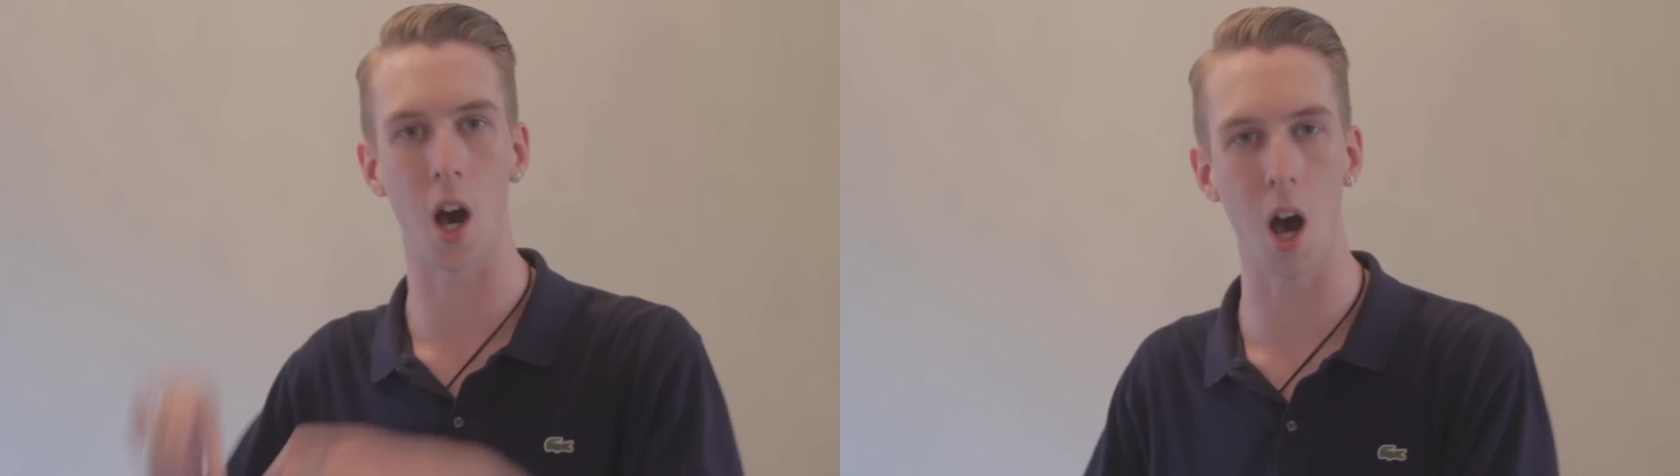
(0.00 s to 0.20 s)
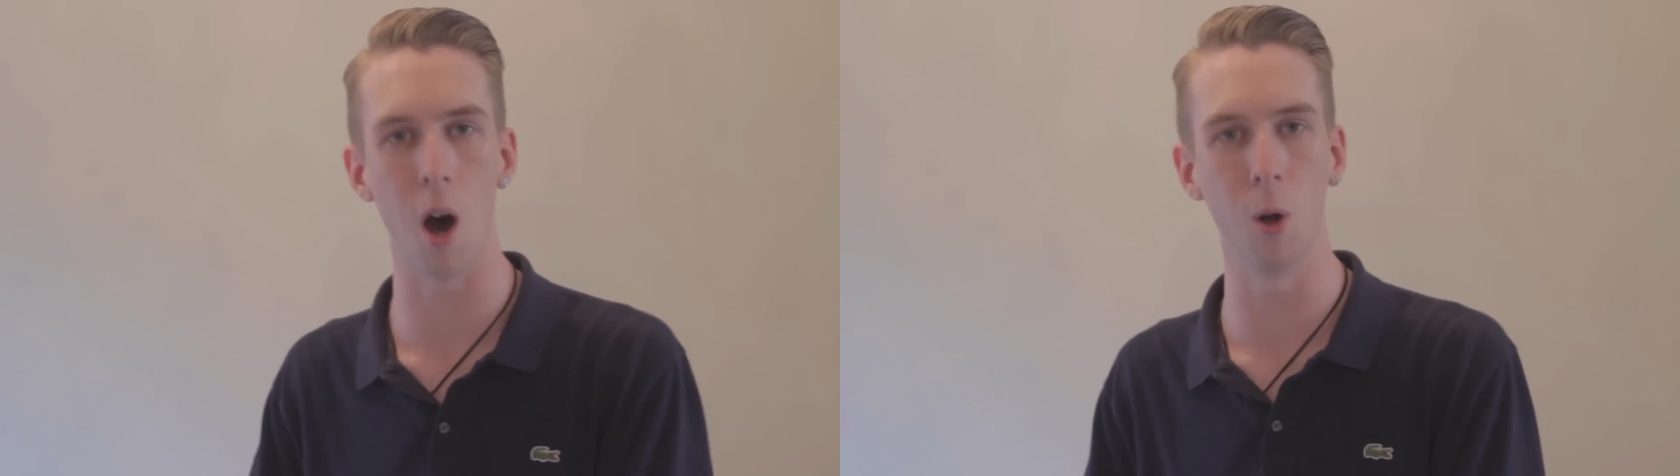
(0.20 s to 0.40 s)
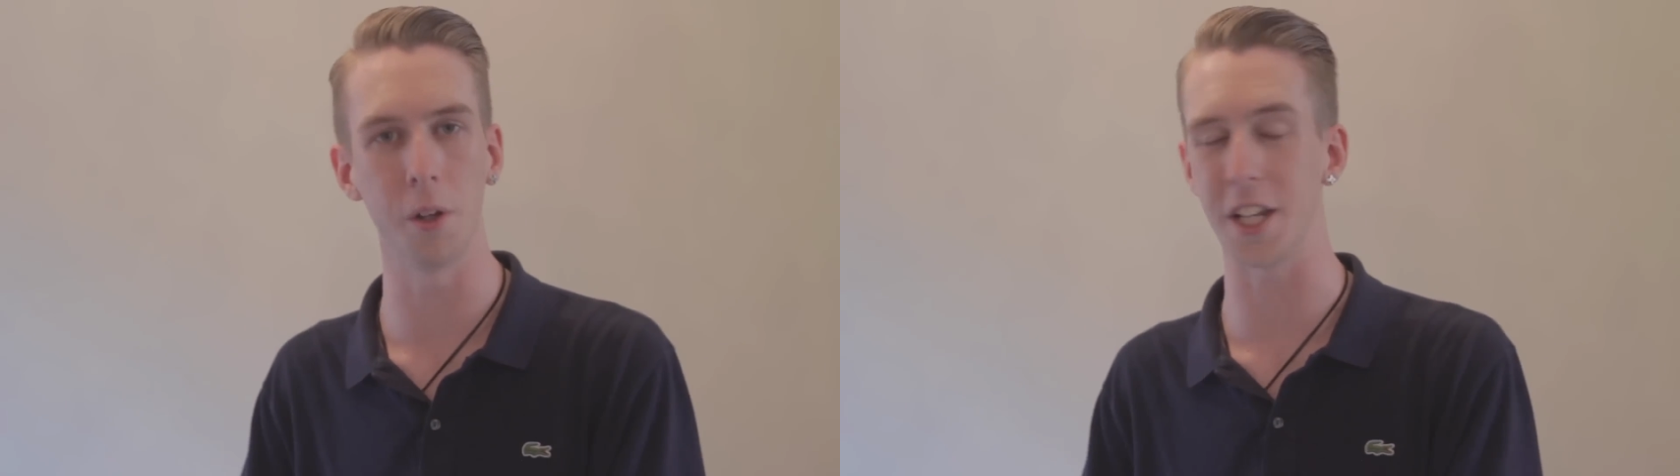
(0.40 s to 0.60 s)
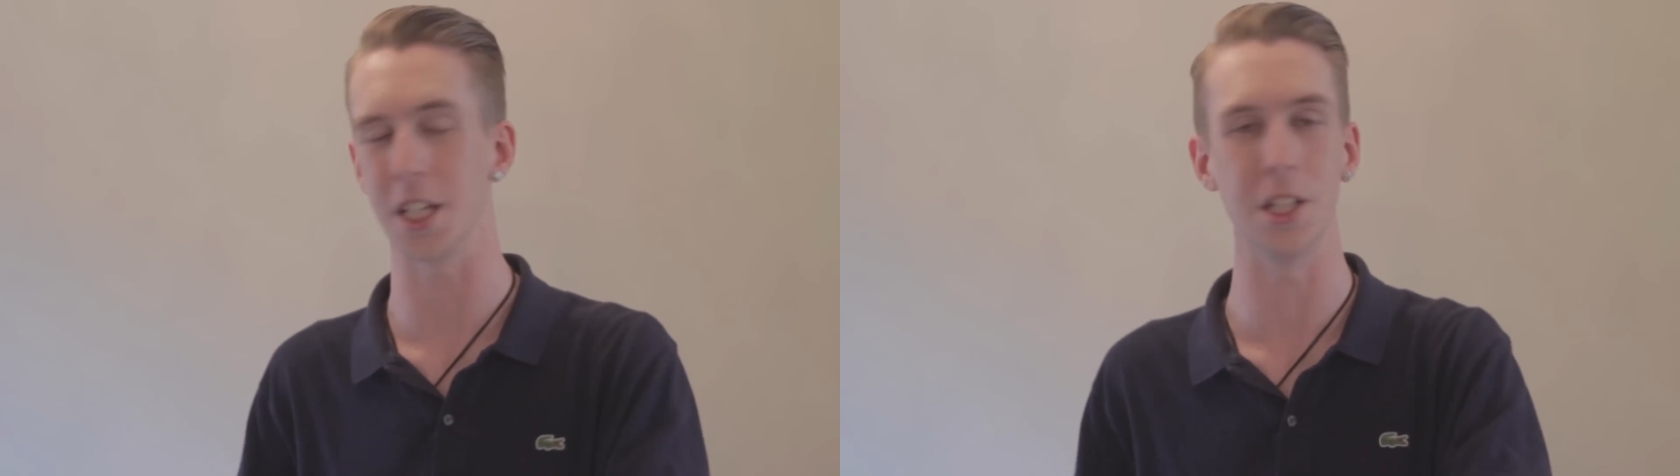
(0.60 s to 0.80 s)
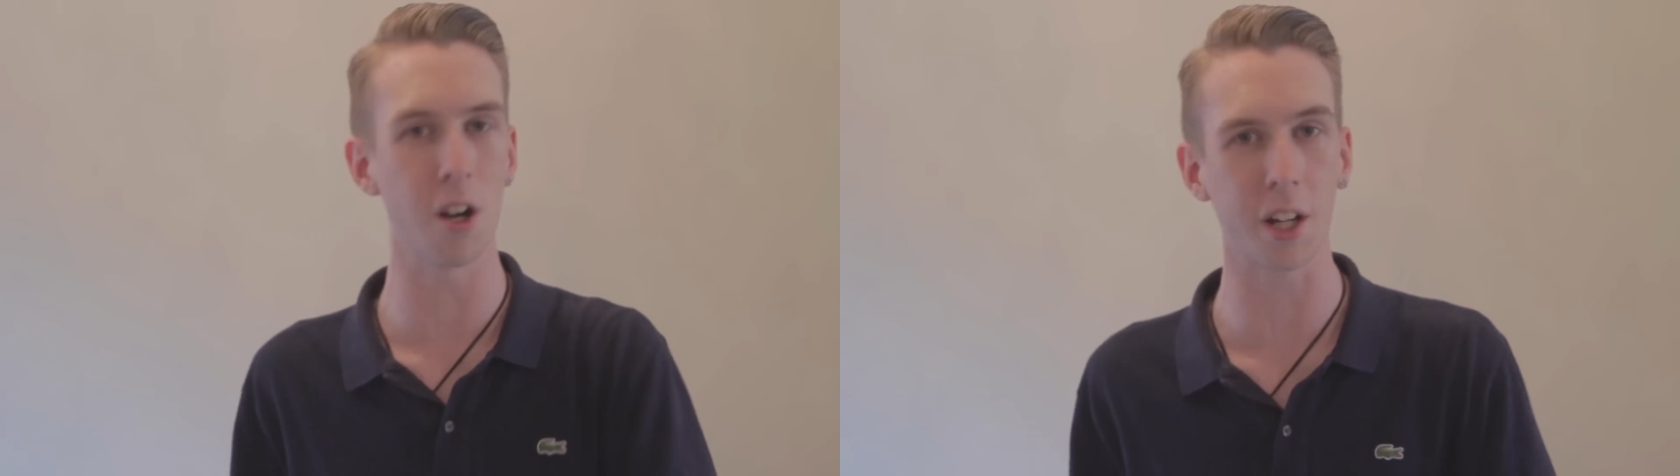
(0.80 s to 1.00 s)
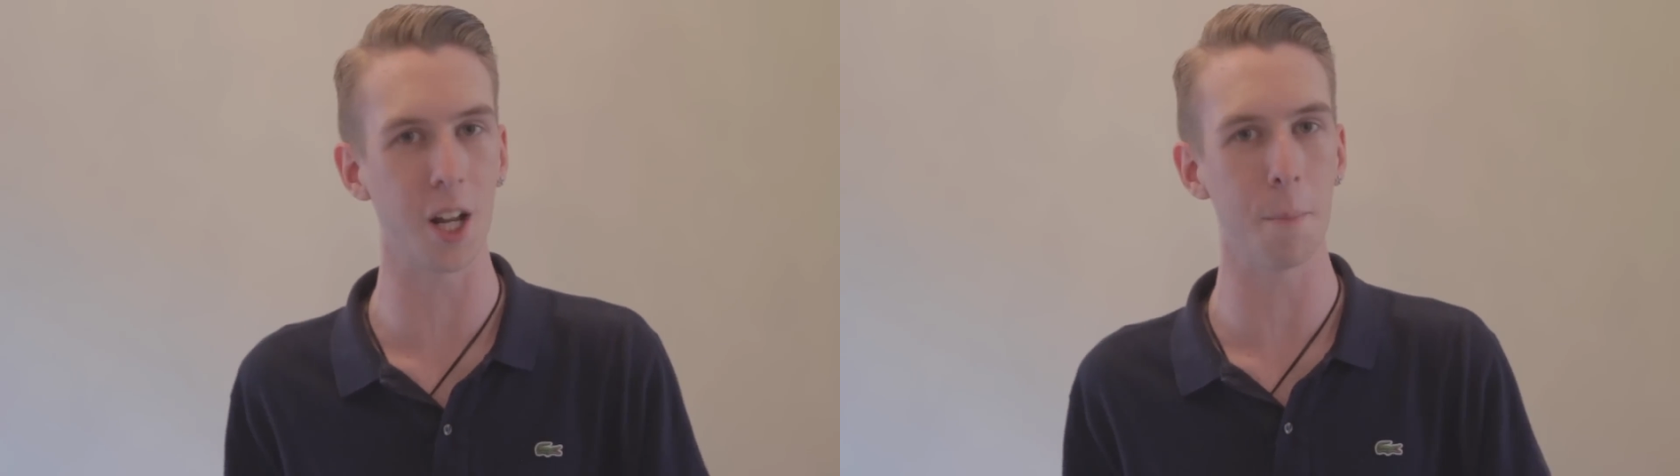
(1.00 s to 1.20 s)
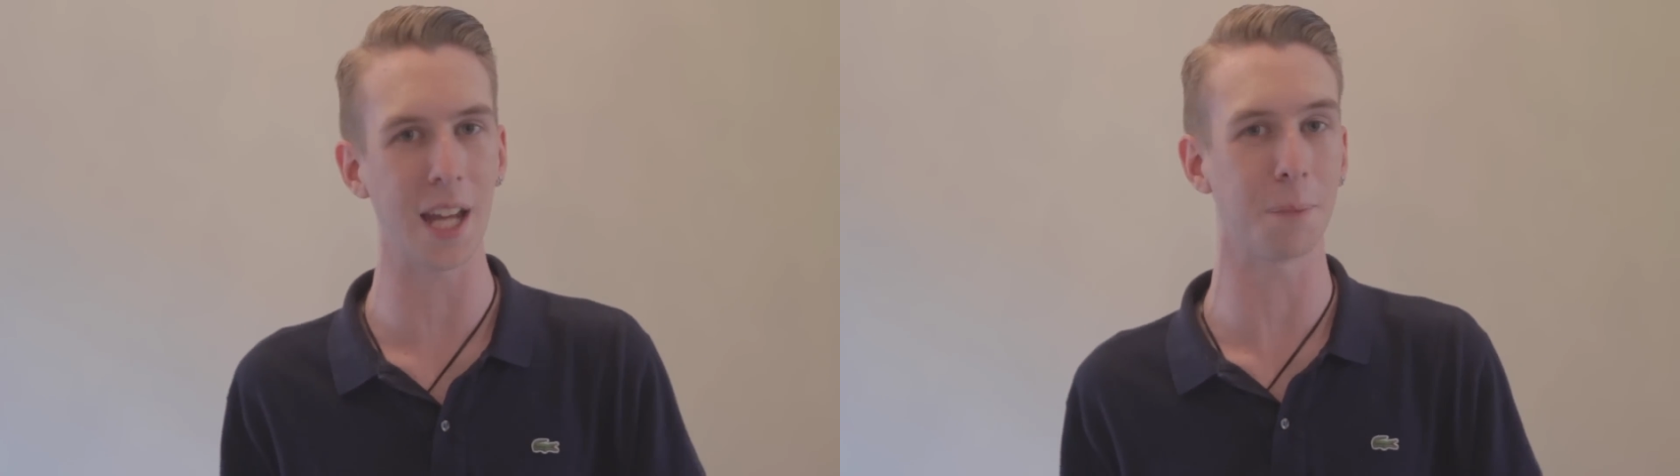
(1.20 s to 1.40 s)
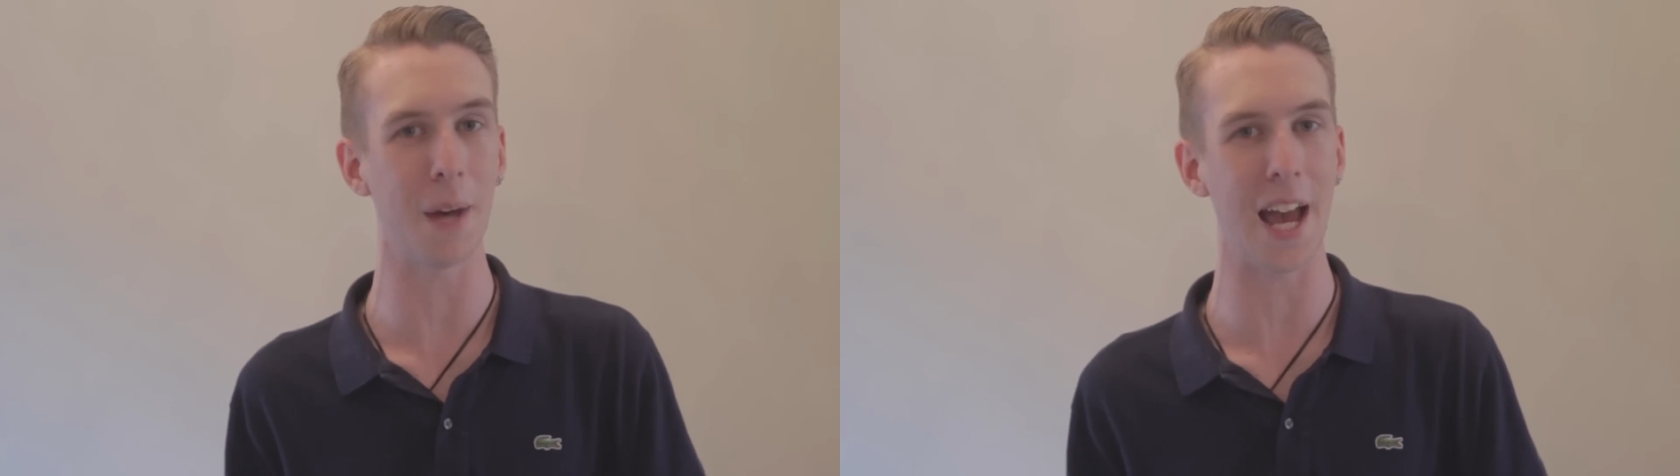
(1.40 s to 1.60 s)
hole that you're not gonna
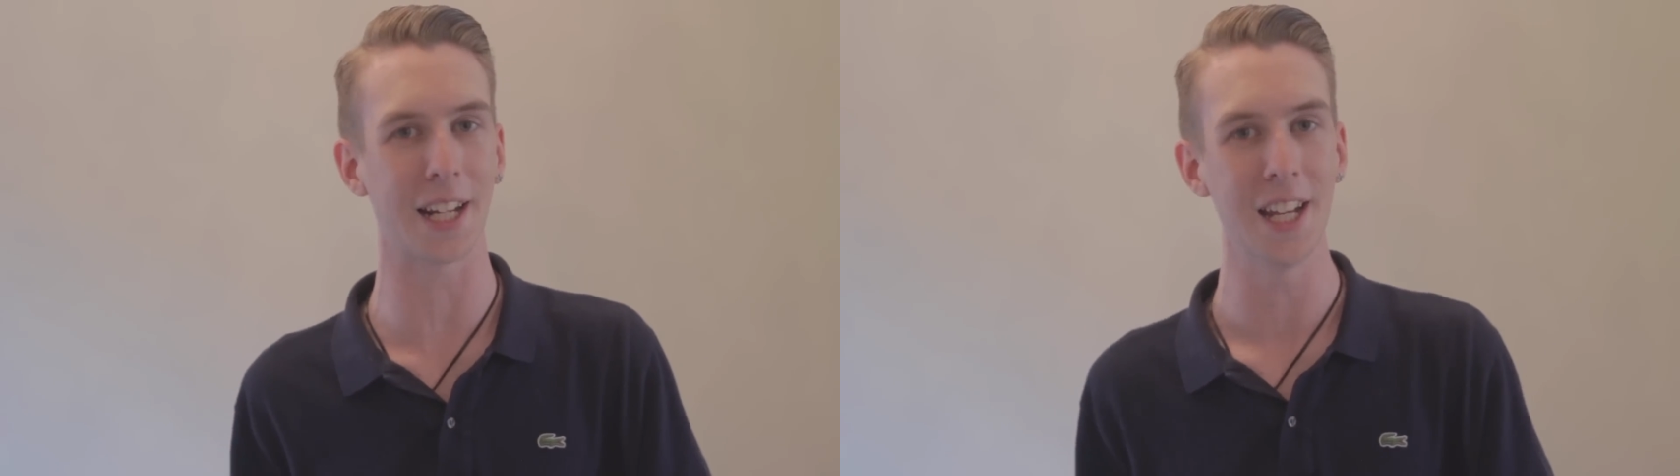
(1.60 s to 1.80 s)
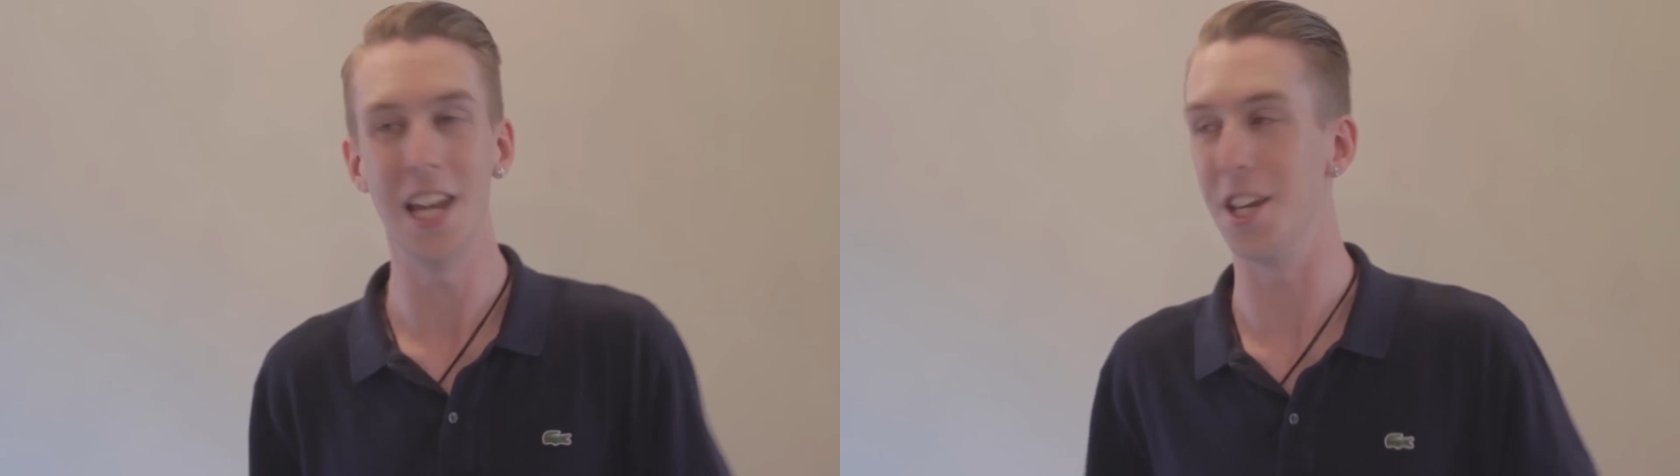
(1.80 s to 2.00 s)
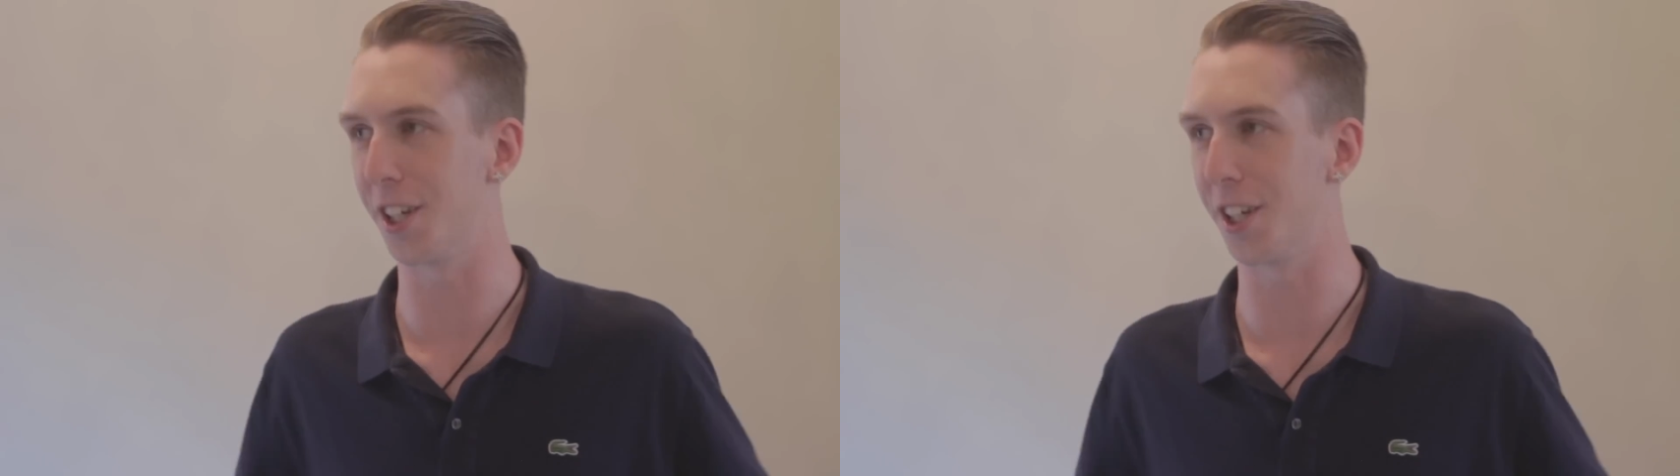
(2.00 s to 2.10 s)
make back.